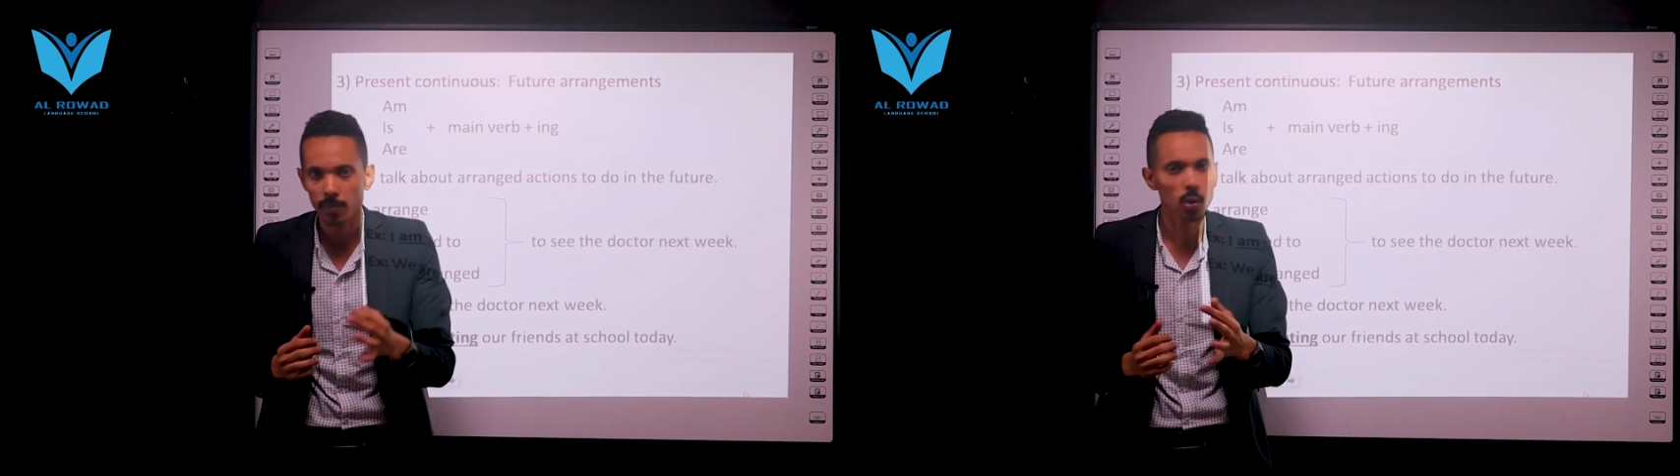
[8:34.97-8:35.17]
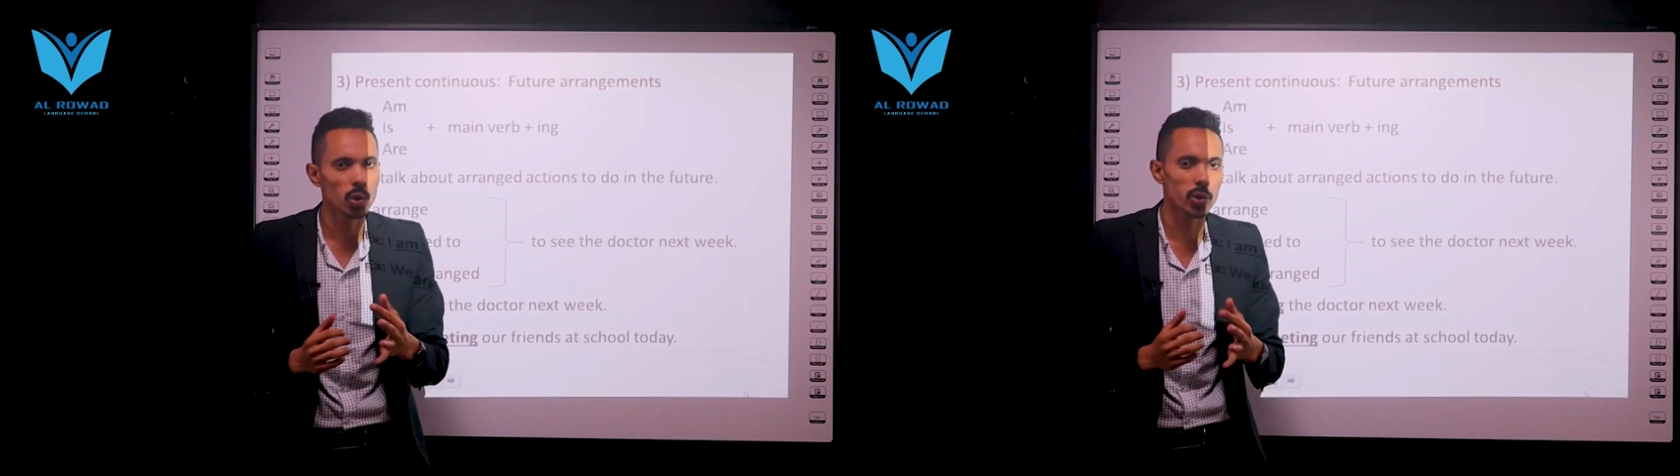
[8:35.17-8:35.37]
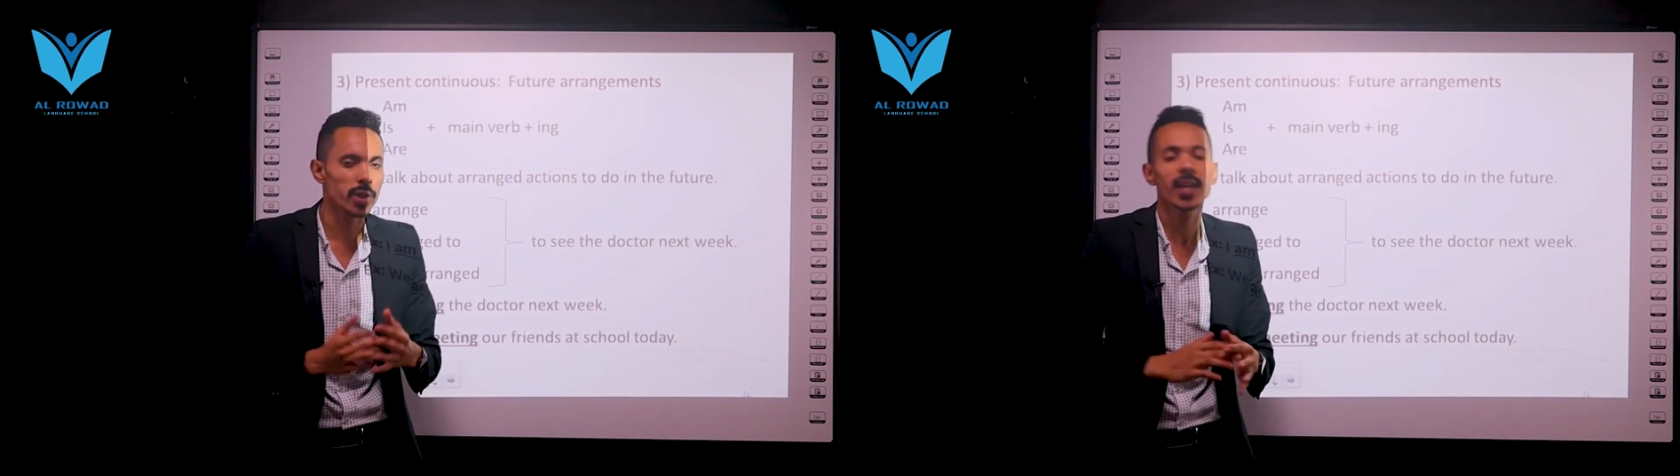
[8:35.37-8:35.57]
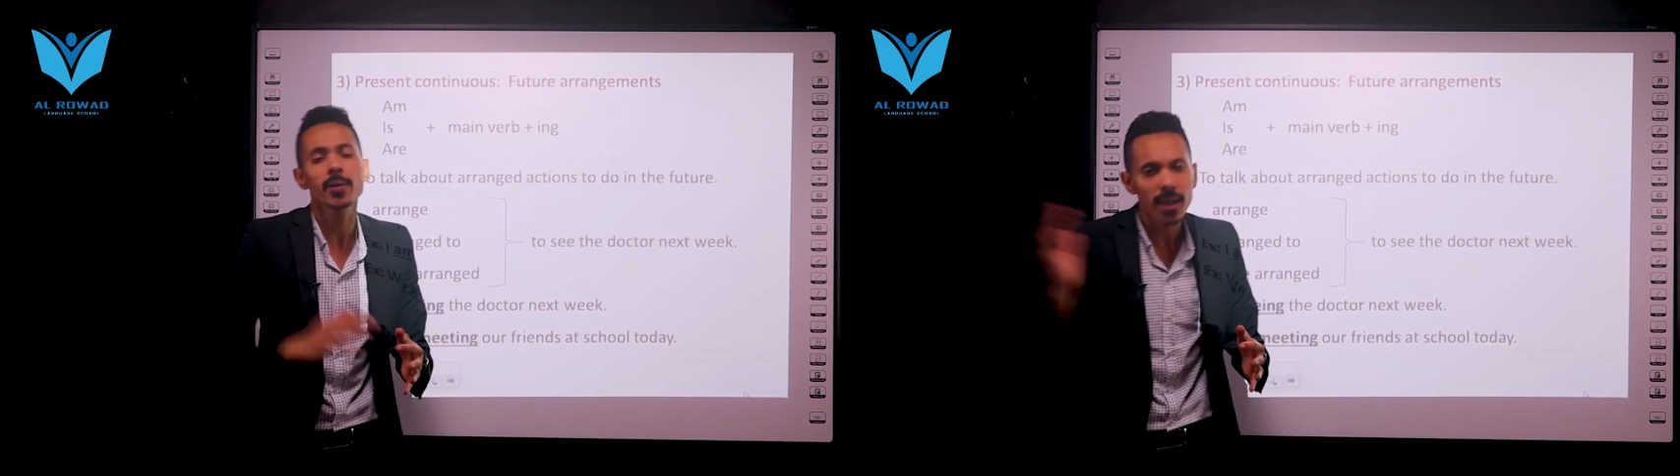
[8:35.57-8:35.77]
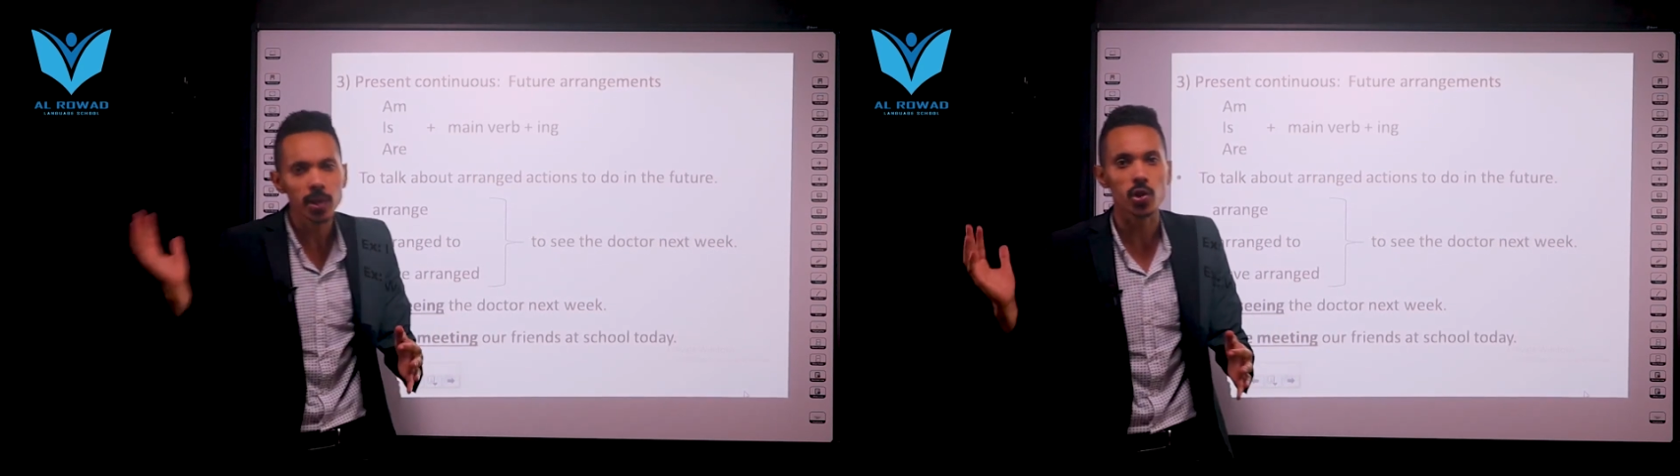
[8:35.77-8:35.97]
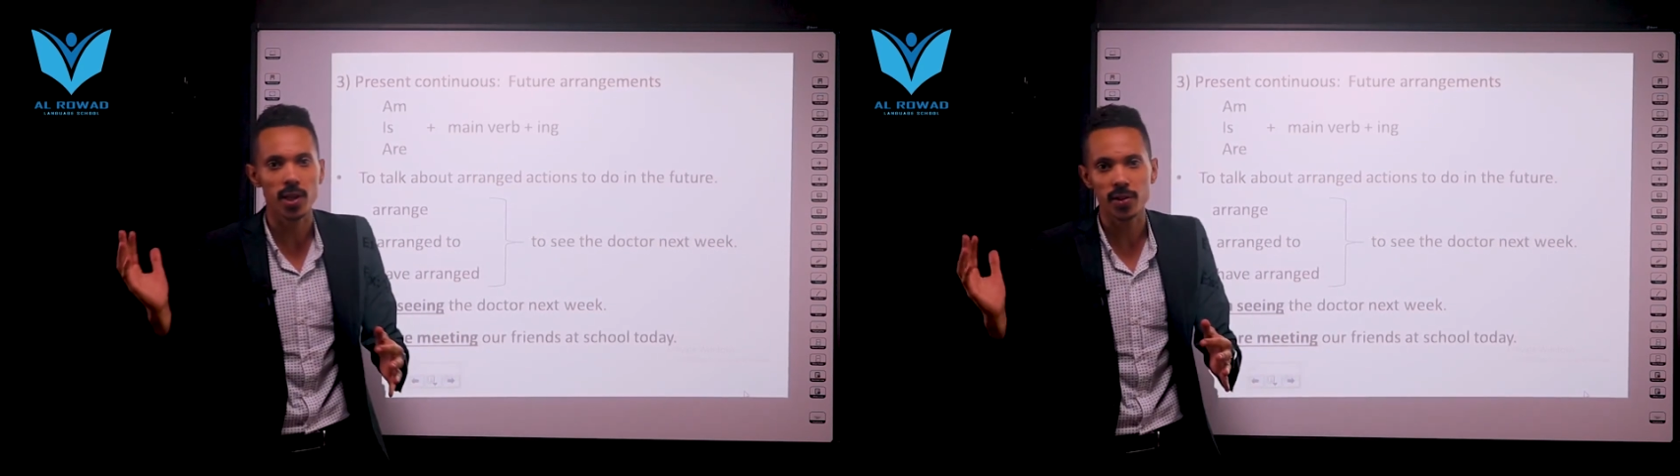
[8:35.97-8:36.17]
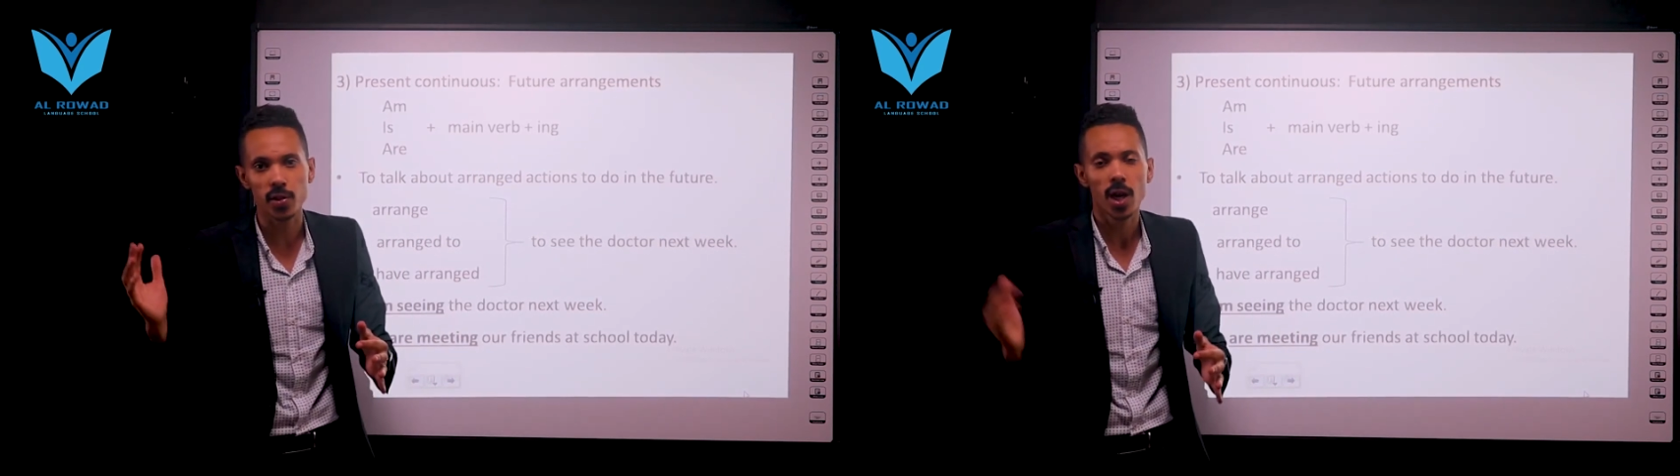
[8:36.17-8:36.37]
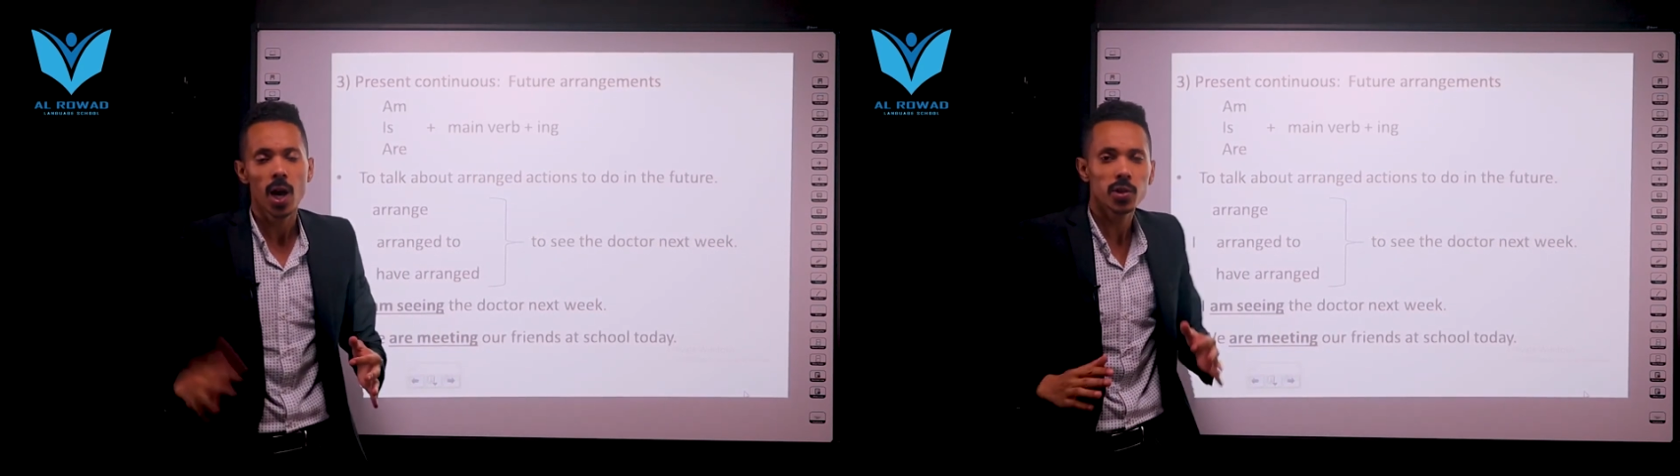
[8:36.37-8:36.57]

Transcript: or arrange it